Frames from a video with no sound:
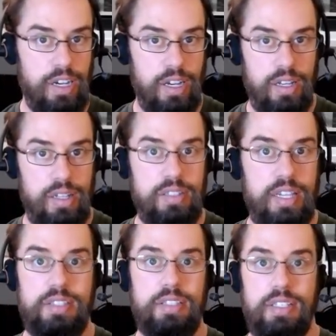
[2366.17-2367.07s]

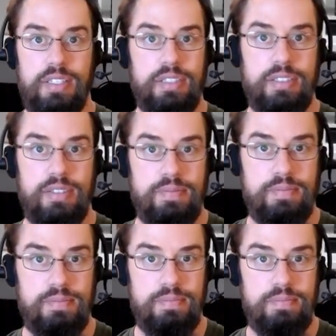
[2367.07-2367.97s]
unless it's
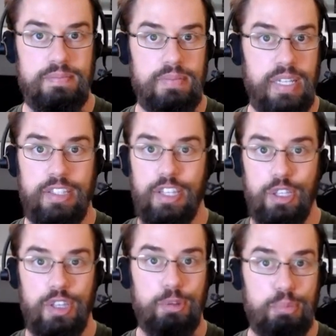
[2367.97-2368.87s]
like the
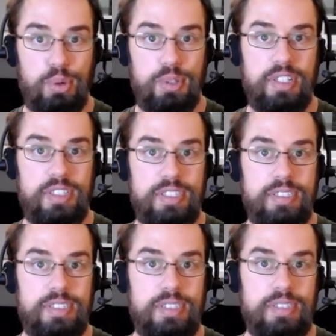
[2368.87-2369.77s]
Ebola
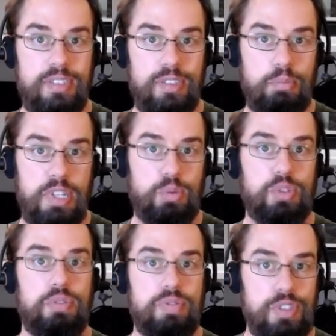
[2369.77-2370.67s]
mixed with
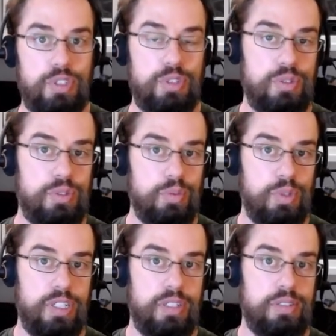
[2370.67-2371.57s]
the flu,
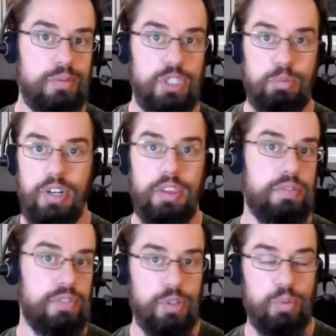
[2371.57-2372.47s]
where we're spreading this
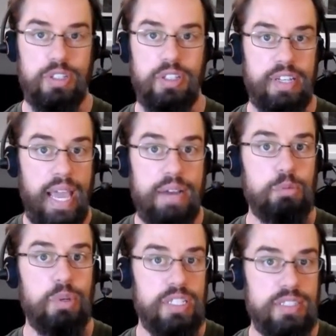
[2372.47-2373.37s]
very quickly and
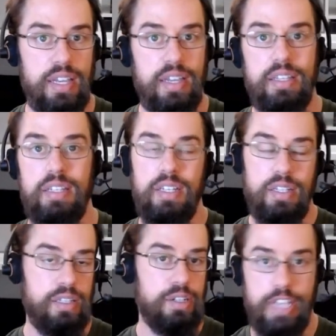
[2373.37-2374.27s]
everybody is dying,
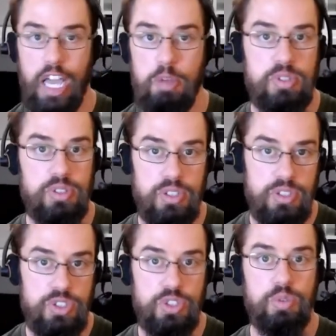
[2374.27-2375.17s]
there's absolutely
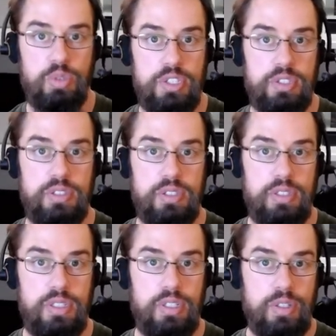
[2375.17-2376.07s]
zero reason
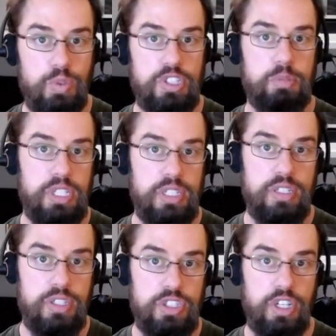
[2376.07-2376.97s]
we should be
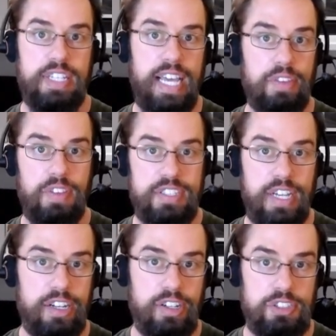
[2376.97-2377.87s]
shutting down the
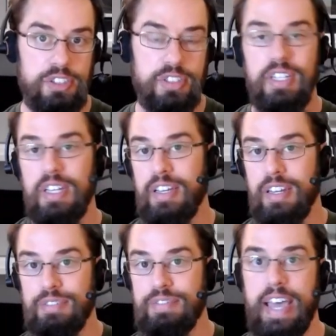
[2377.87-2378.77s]
entire country. And
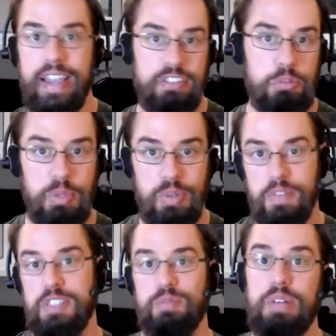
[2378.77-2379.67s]
in fact, everybody
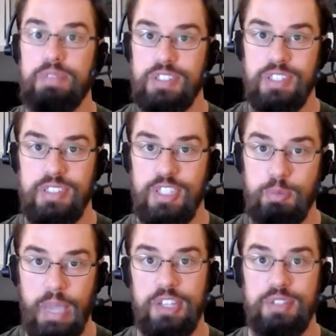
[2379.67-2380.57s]
references the
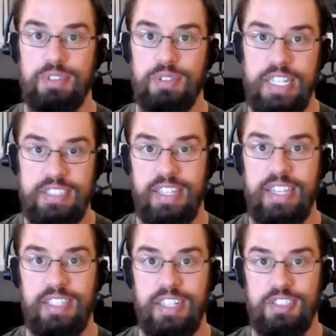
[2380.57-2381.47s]
Spanish flu
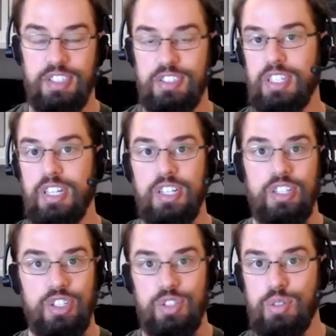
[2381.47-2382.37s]
1918 as this
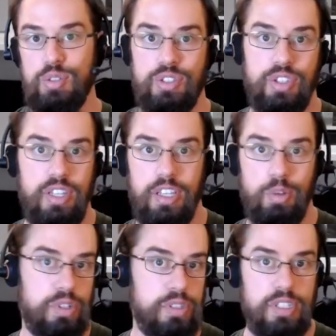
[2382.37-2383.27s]
huge
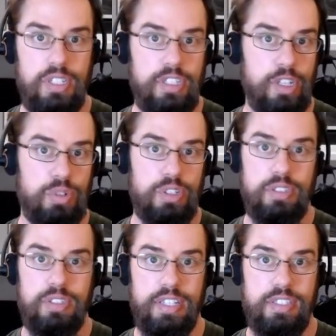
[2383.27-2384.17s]
thing
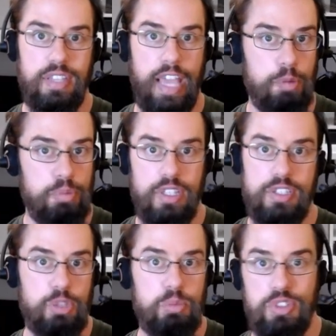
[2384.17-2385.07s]
that's happening
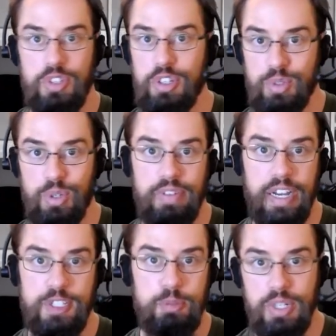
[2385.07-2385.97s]
similar to the
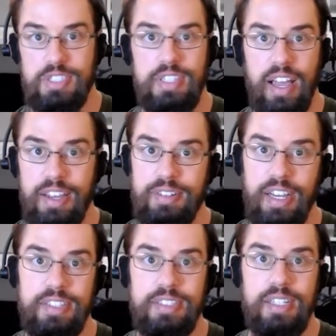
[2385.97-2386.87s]
coronavirus, but it's not,
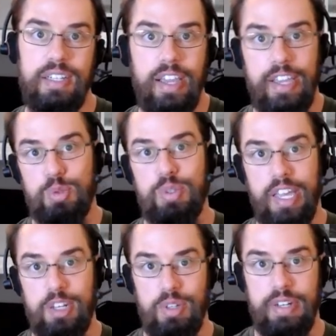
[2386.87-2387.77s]
right?
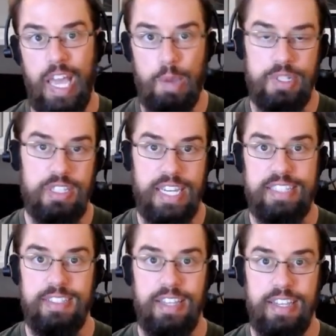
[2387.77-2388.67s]
H1N1 happened in
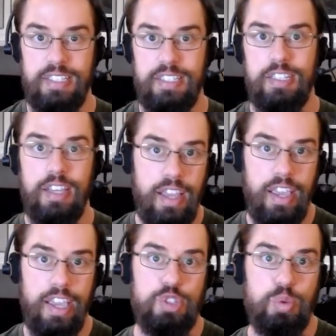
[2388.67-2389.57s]
1918.
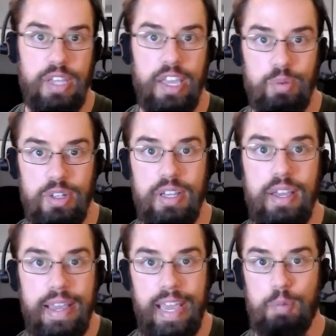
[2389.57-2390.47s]
H1N1
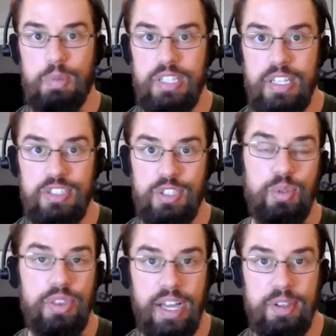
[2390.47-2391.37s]
happened in
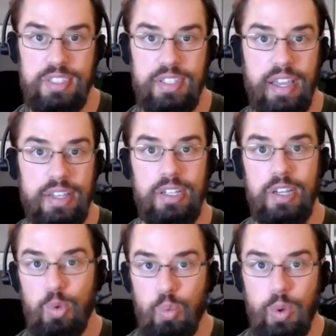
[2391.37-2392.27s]
2009.
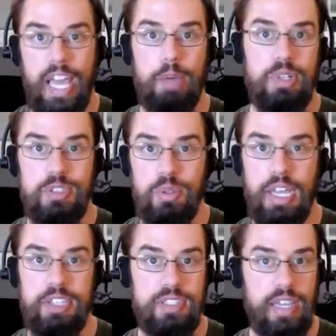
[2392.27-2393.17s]
What happened in
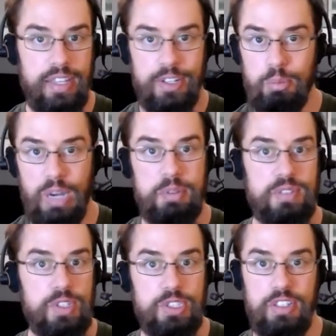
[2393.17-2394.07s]
2009 in Obama's
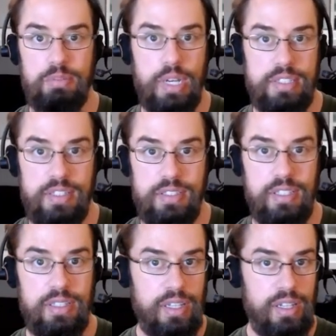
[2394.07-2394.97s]
first year of
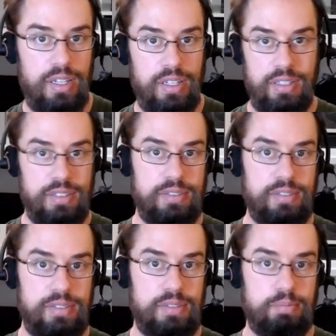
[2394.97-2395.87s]
presidency?
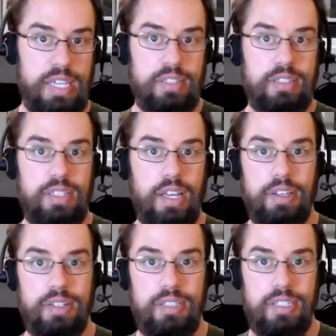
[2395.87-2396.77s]
Basically
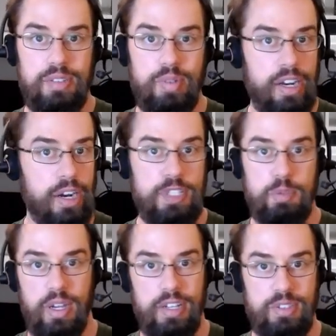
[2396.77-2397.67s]
nothing, right? Our
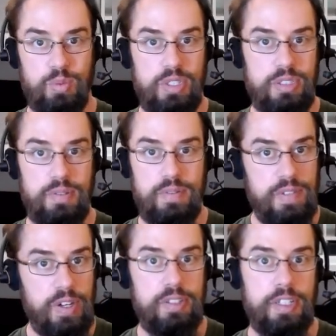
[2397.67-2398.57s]
response was
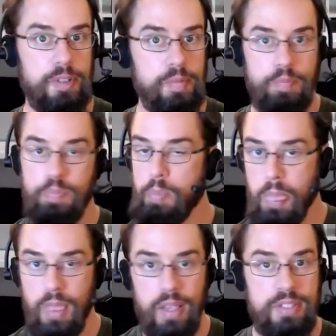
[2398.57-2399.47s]
very little.
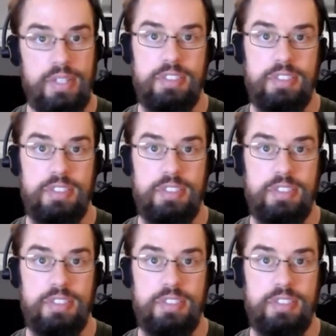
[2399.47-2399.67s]
60